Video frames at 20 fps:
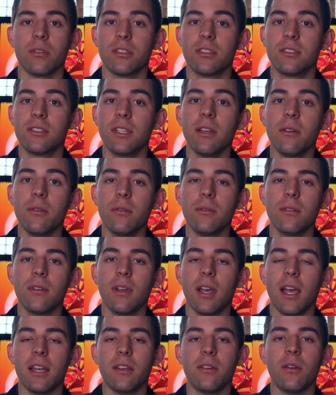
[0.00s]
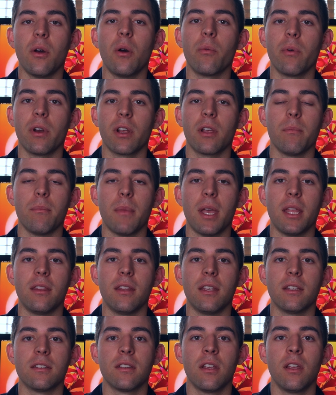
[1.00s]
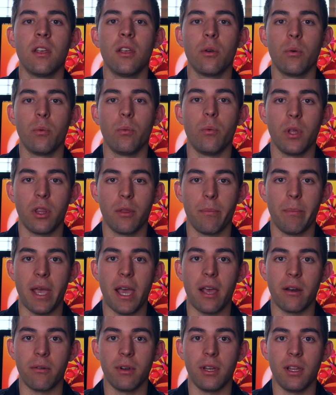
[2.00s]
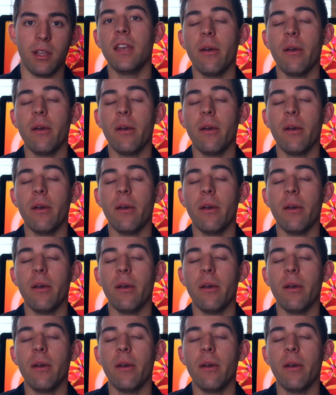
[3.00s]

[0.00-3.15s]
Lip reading: Still, I don't recommend this with battery.